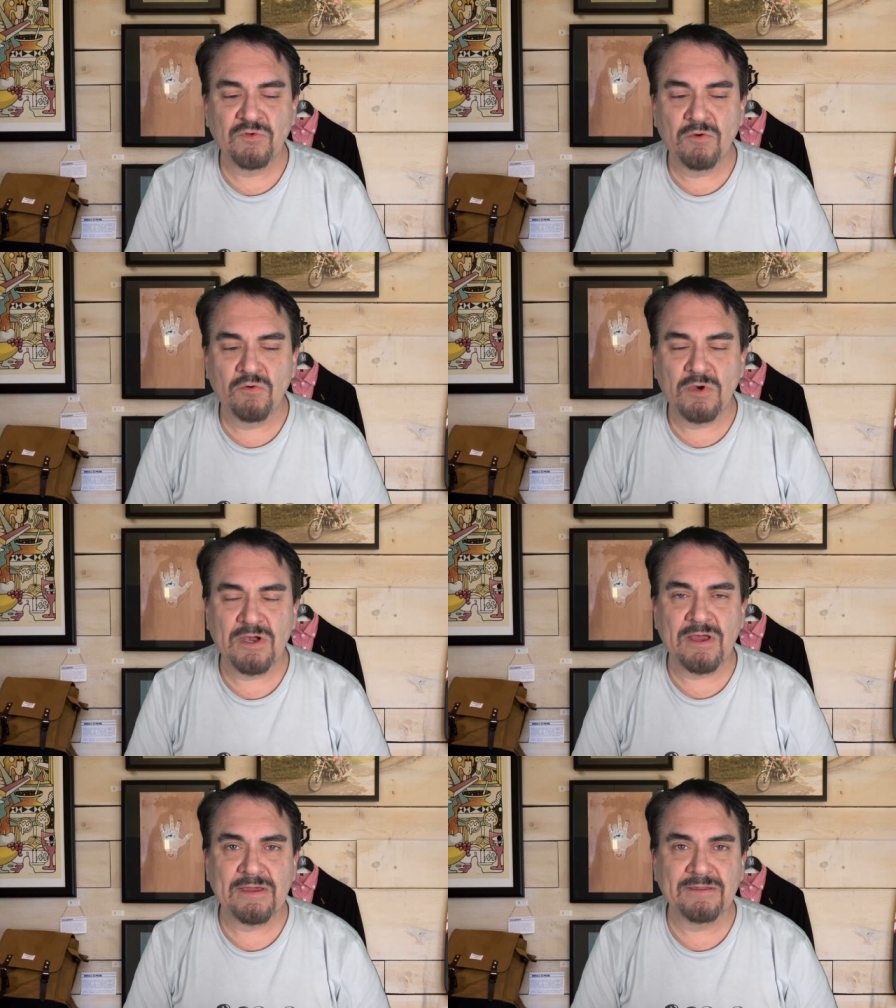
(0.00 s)
So
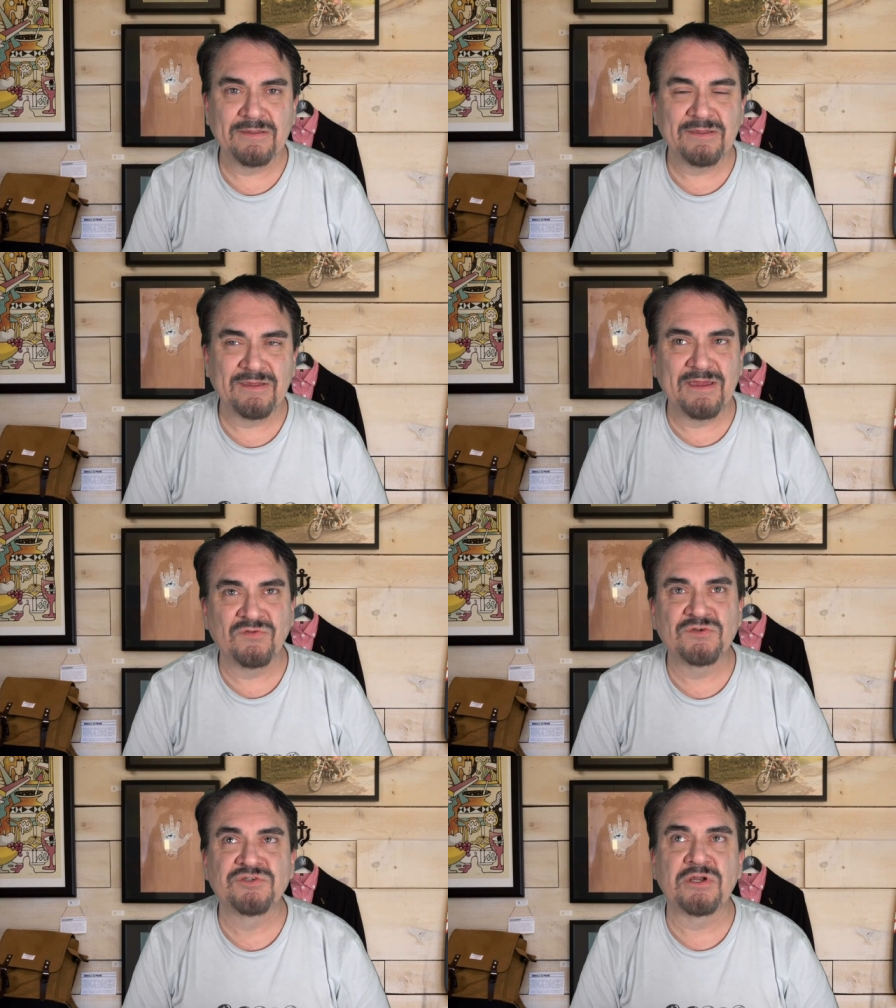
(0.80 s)

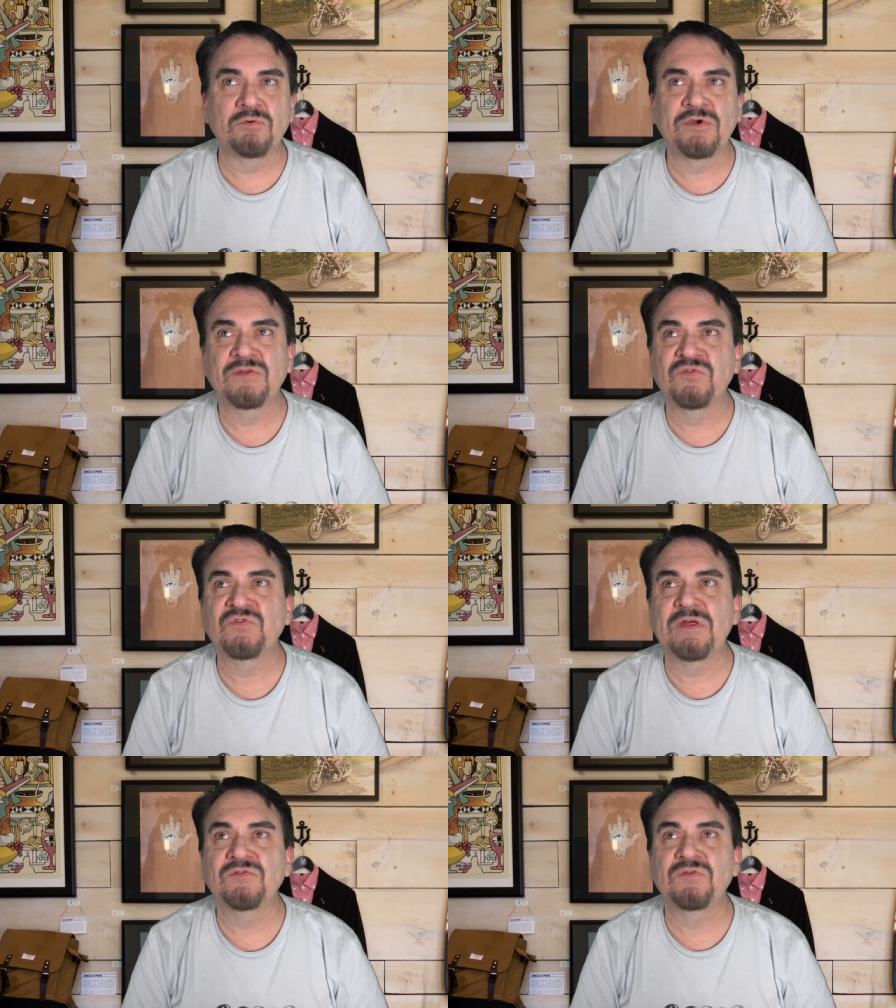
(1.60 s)
as a general
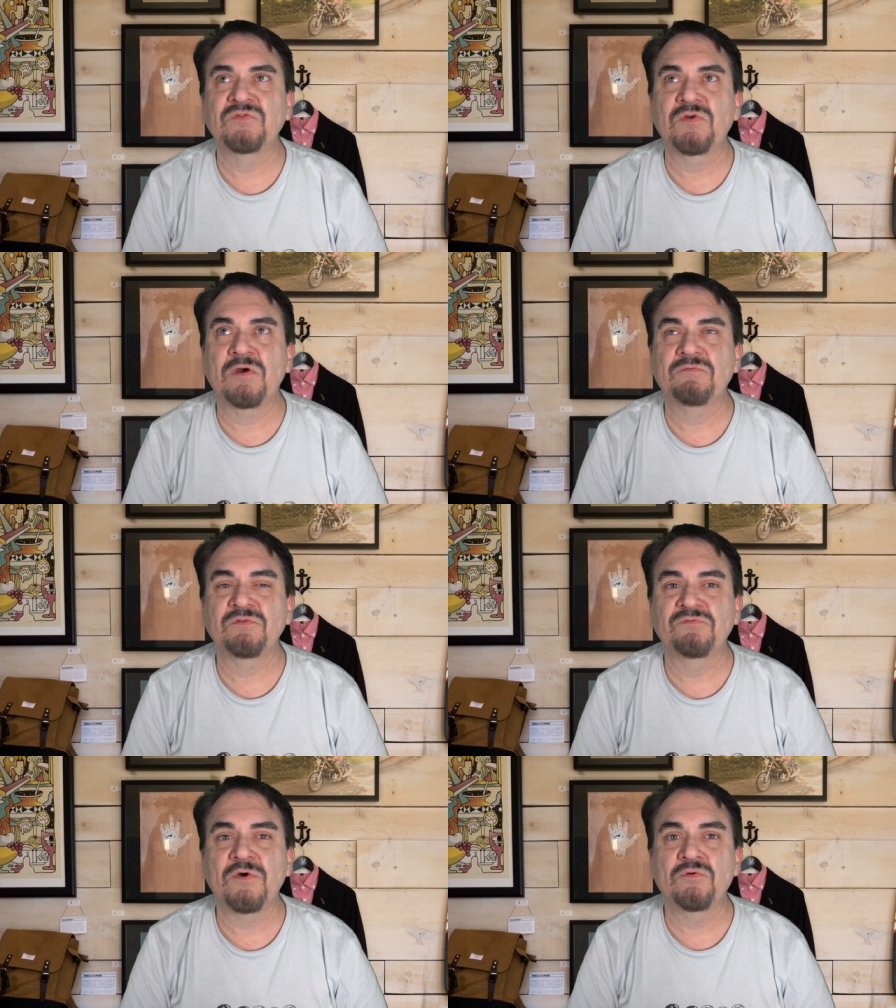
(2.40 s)
consensus
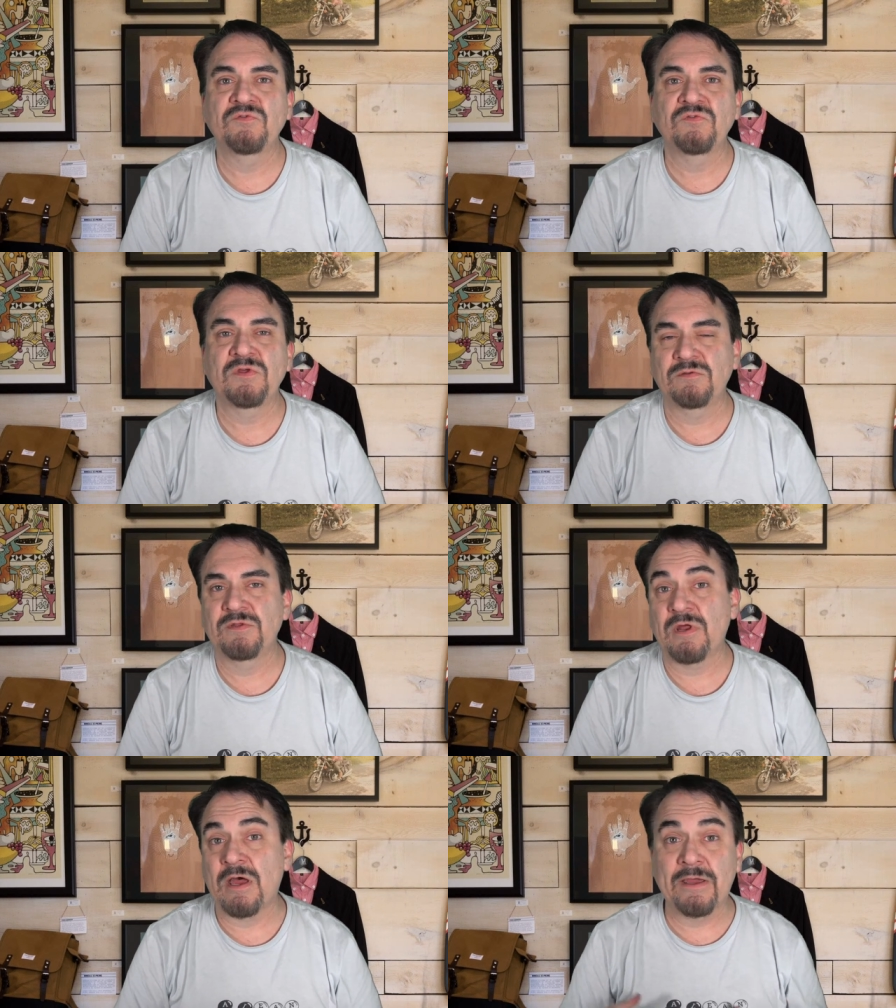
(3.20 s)
of the folks that
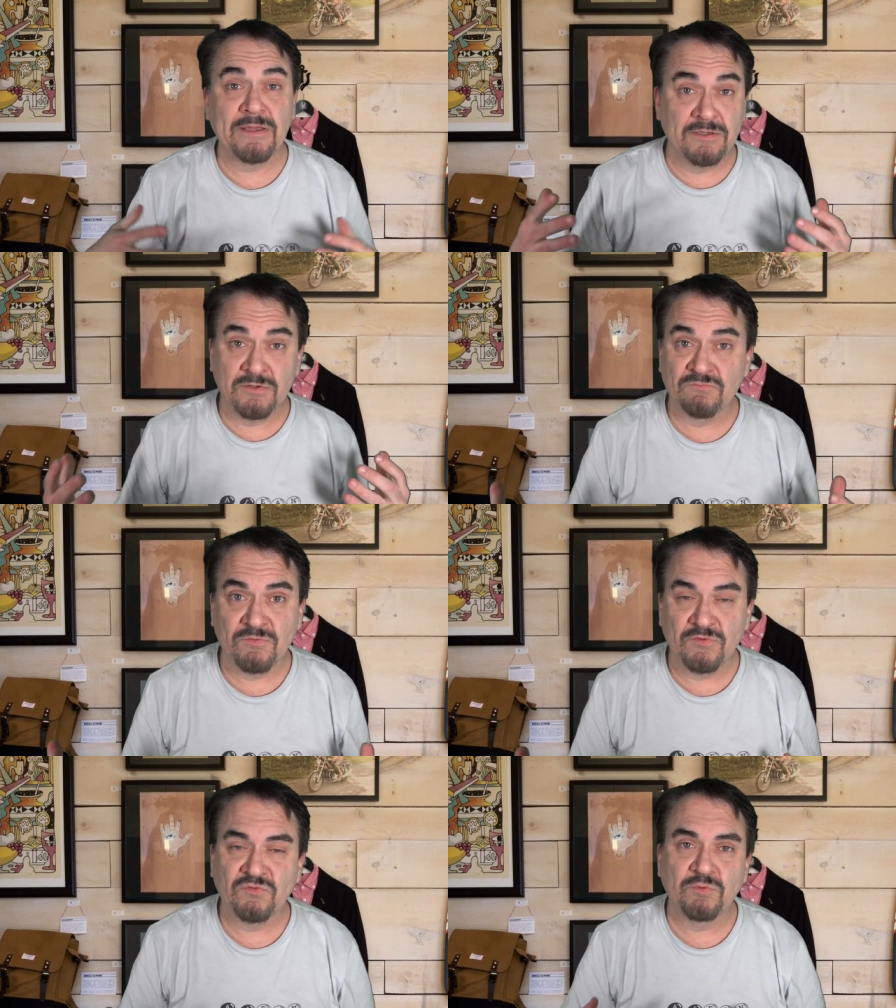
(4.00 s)
I
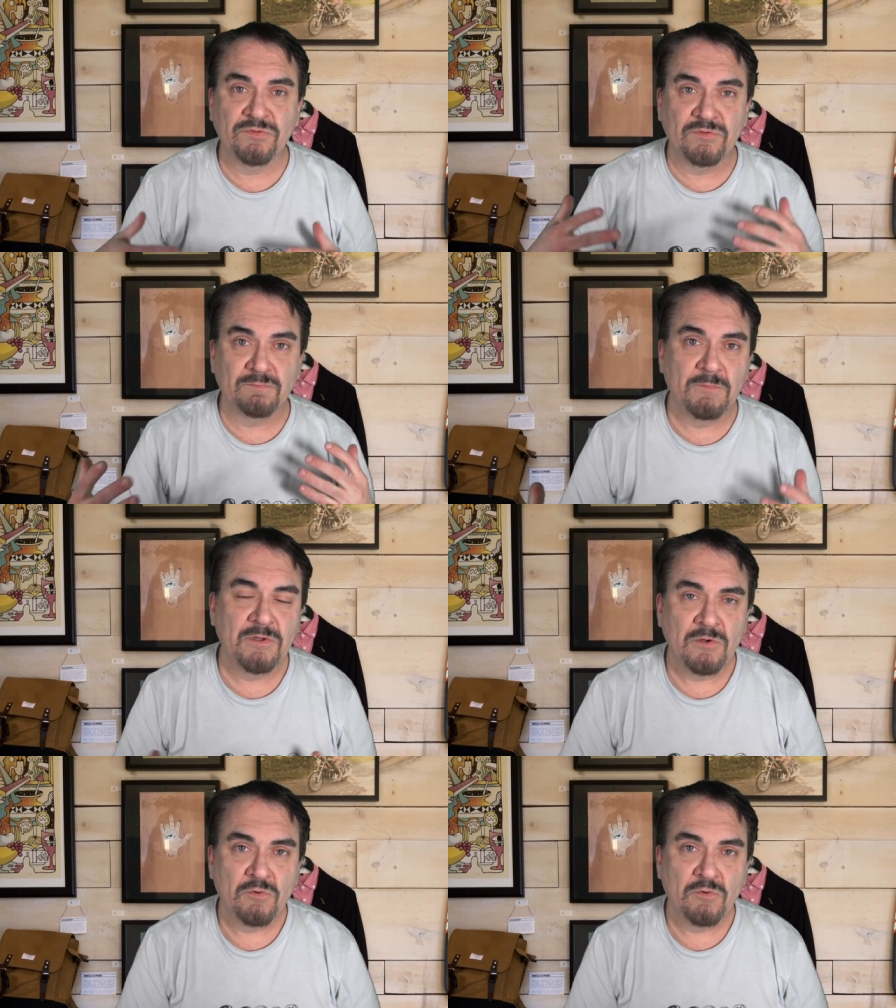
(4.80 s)
converse with and